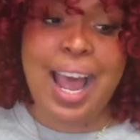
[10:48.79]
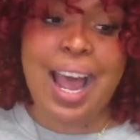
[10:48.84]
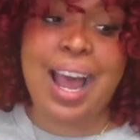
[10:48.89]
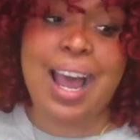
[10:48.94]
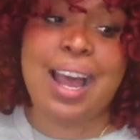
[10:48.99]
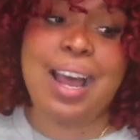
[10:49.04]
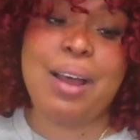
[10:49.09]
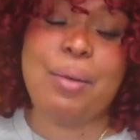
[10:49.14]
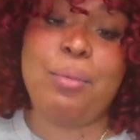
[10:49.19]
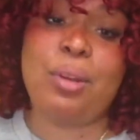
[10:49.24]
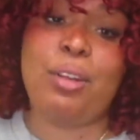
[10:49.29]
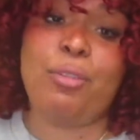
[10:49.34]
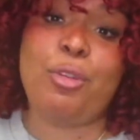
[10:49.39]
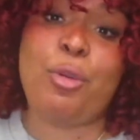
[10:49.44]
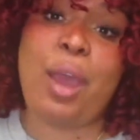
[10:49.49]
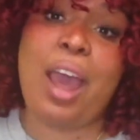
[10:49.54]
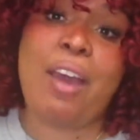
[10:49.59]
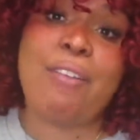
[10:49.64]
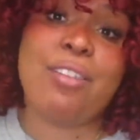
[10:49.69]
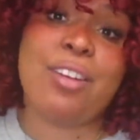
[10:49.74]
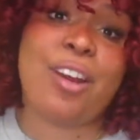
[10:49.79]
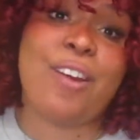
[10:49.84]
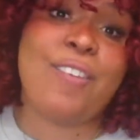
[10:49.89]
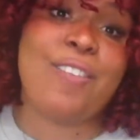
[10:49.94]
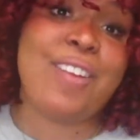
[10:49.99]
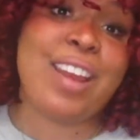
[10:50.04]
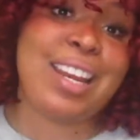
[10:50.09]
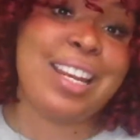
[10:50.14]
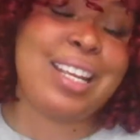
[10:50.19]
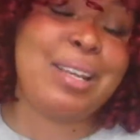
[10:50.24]
And if you haven't
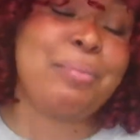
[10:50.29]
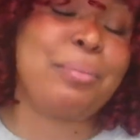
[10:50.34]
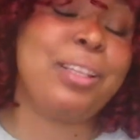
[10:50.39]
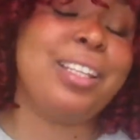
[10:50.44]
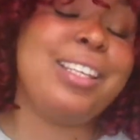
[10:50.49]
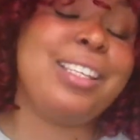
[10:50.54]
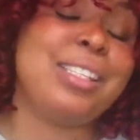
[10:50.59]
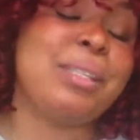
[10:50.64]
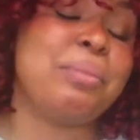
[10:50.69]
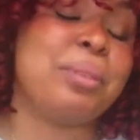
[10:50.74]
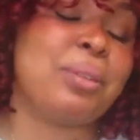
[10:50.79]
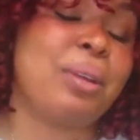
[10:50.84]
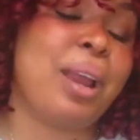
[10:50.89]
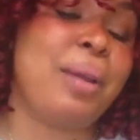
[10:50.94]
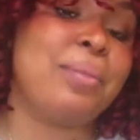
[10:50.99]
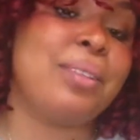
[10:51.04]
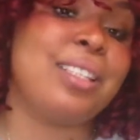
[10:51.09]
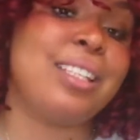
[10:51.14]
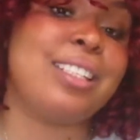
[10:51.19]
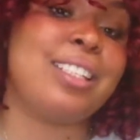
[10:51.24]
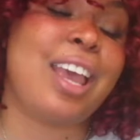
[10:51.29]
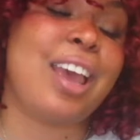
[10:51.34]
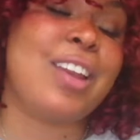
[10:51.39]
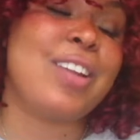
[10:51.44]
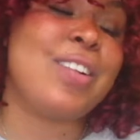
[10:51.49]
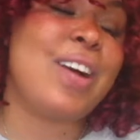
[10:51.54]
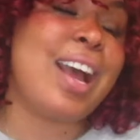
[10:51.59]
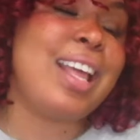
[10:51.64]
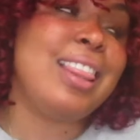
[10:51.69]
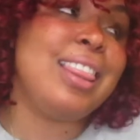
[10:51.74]
already, please subscribe to the
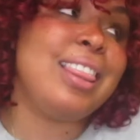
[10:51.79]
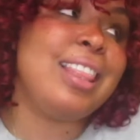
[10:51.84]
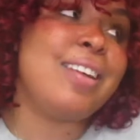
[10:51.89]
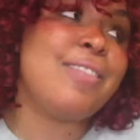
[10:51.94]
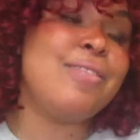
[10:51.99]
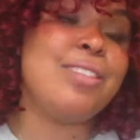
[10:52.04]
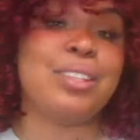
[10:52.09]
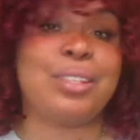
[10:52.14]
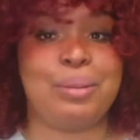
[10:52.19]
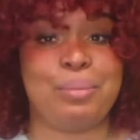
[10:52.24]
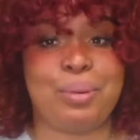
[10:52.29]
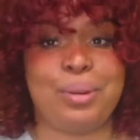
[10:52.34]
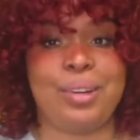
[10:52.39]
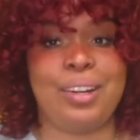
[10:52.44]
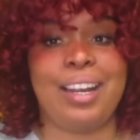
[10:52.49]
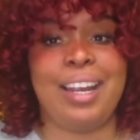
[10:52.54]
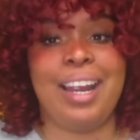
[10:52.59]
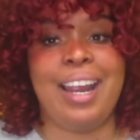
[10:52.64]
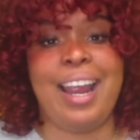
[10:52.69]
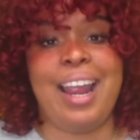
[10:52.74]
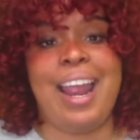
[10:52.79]
channel. I love the support.